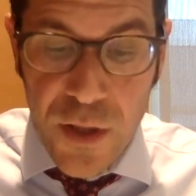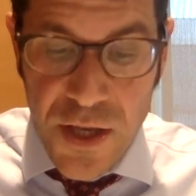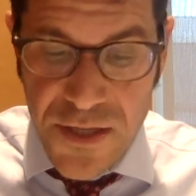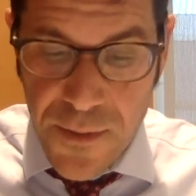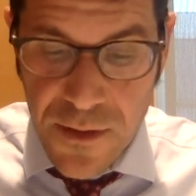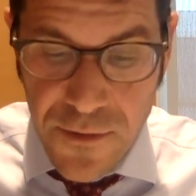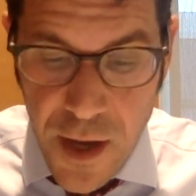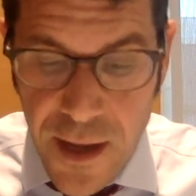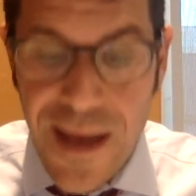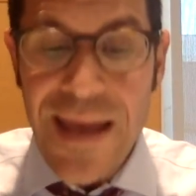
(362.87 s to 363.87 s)
Elazar ben
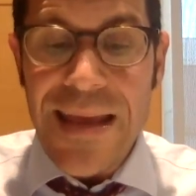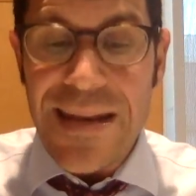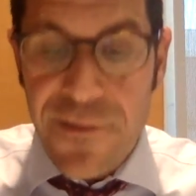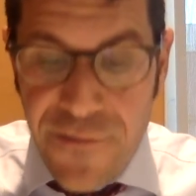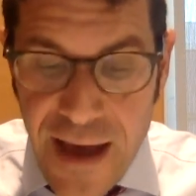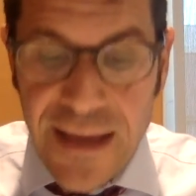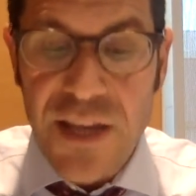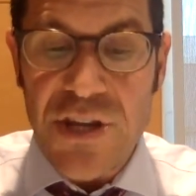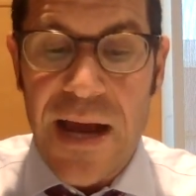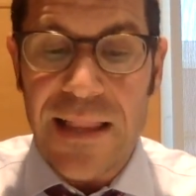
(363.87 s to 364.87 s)
Dudaya,
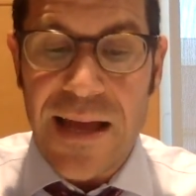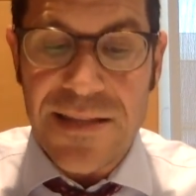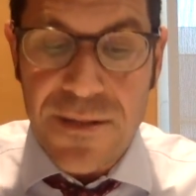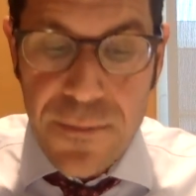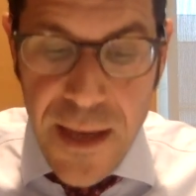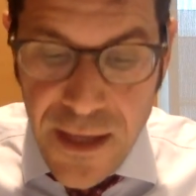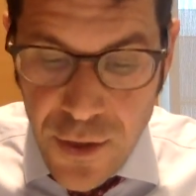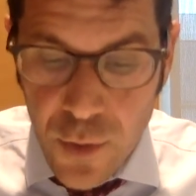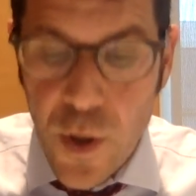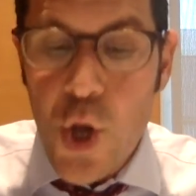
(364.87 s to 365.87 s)
nevakish al
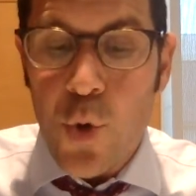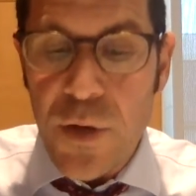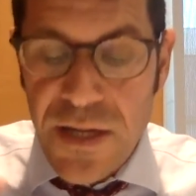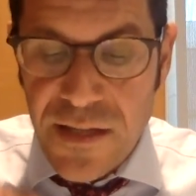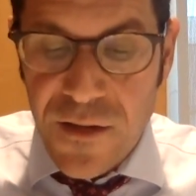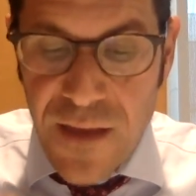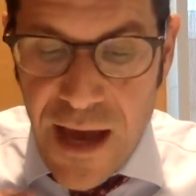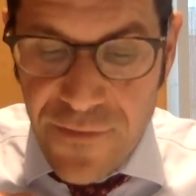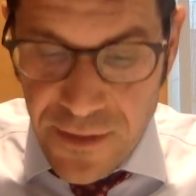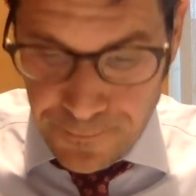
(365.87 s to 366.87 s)
atzmeinu. We need to
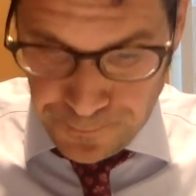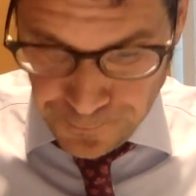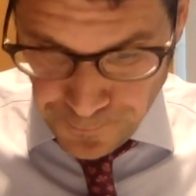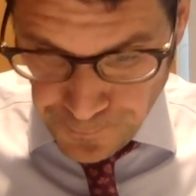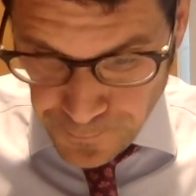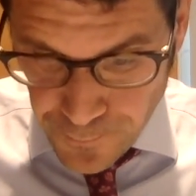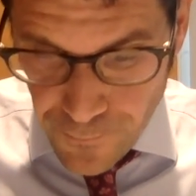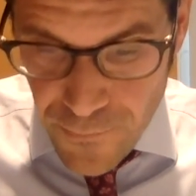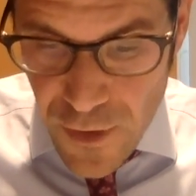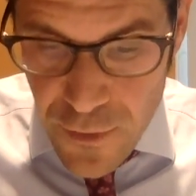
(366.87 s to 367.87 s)
daven
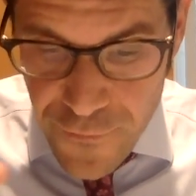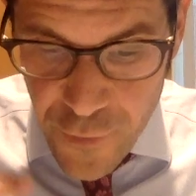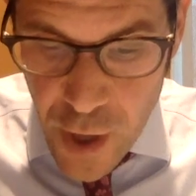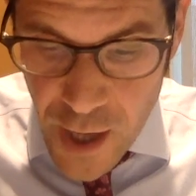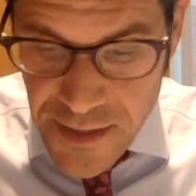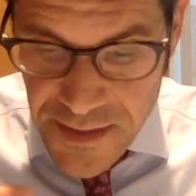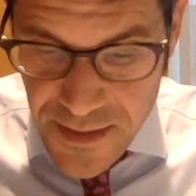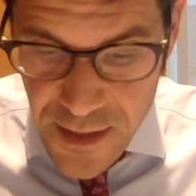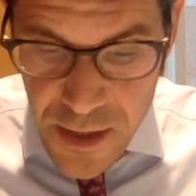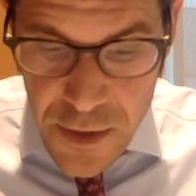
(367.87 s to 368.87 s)
for
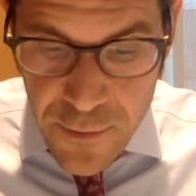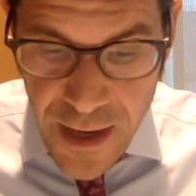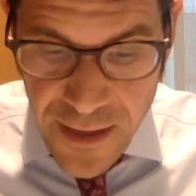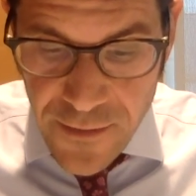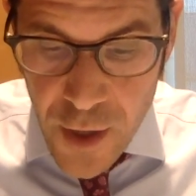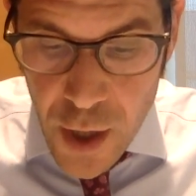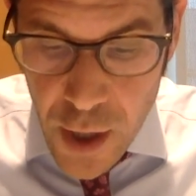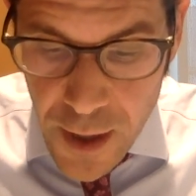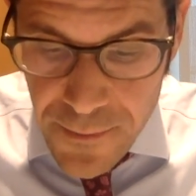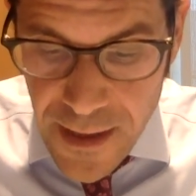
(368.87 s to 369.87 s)
us, right?
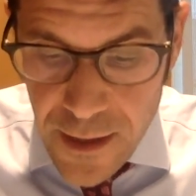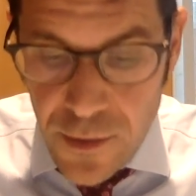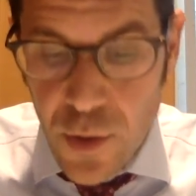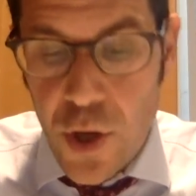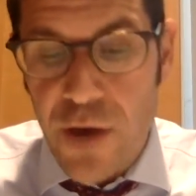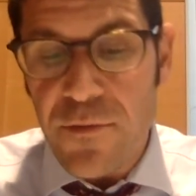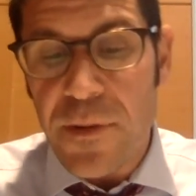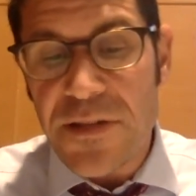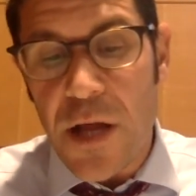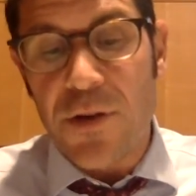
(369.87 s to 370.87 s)
Amar, Kochavim
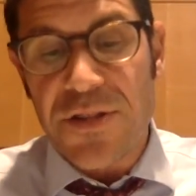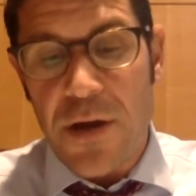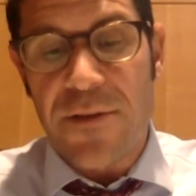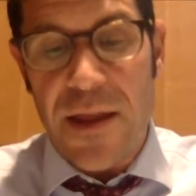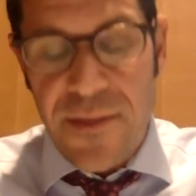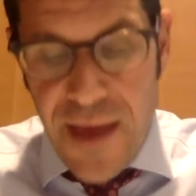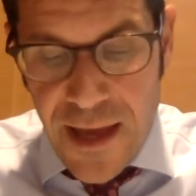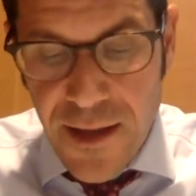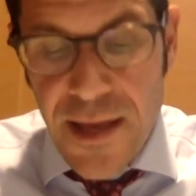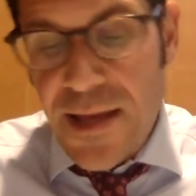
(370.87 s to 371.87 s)
Mazalos. Sorry,
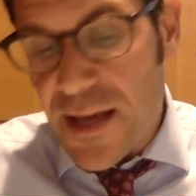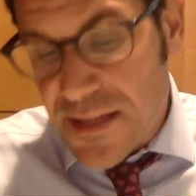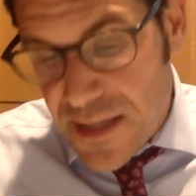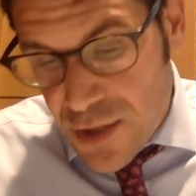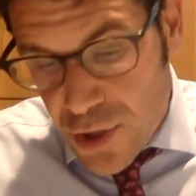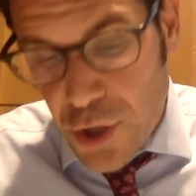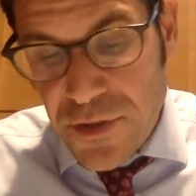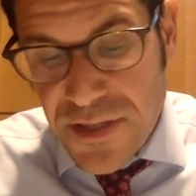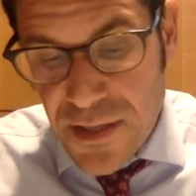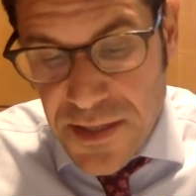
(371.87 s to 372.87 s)
then he
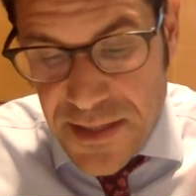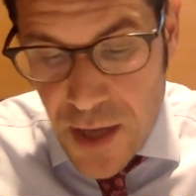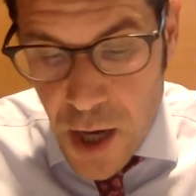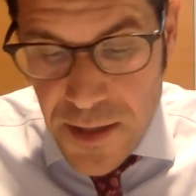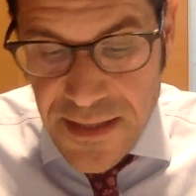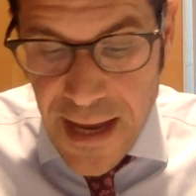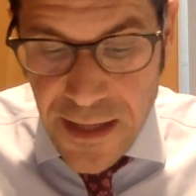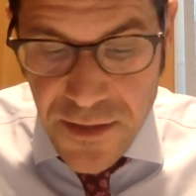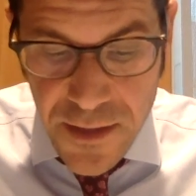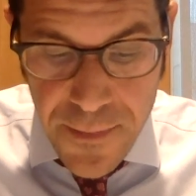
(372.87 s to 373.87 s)
turns to the stars
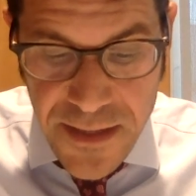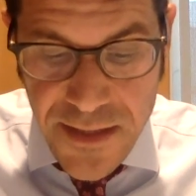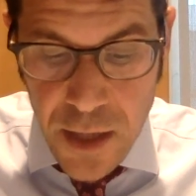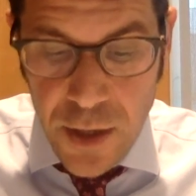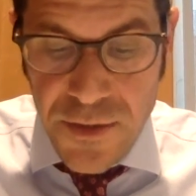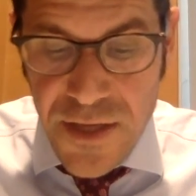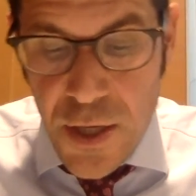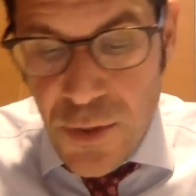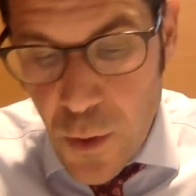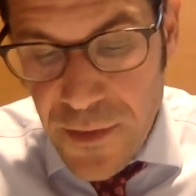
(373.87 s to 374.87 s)
and to the Mazalos,
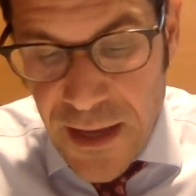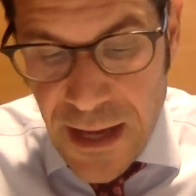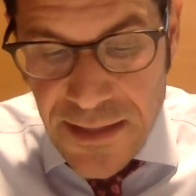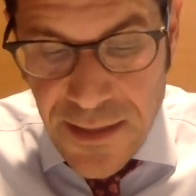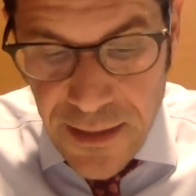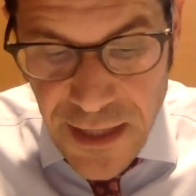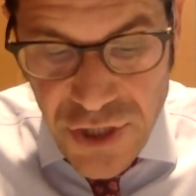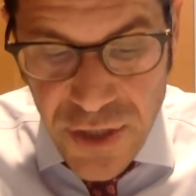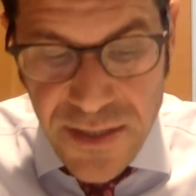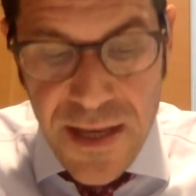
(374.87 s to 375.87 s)
to all the
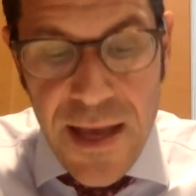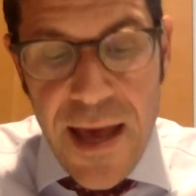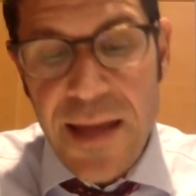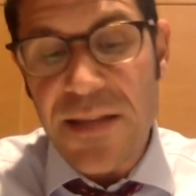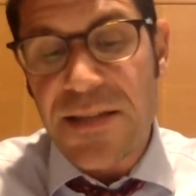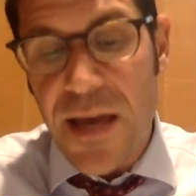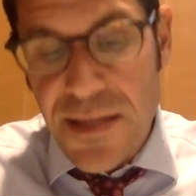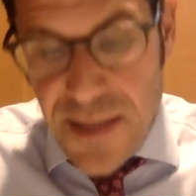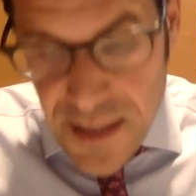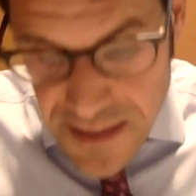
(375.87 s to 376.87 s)
constellations, and he
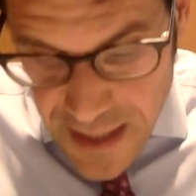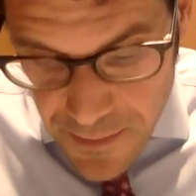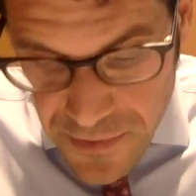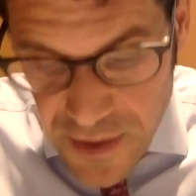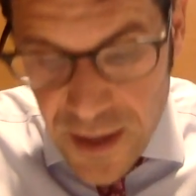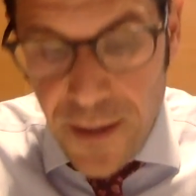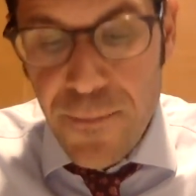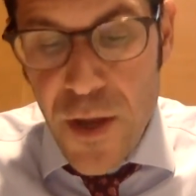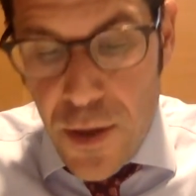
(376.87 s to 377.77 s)
says, same thing.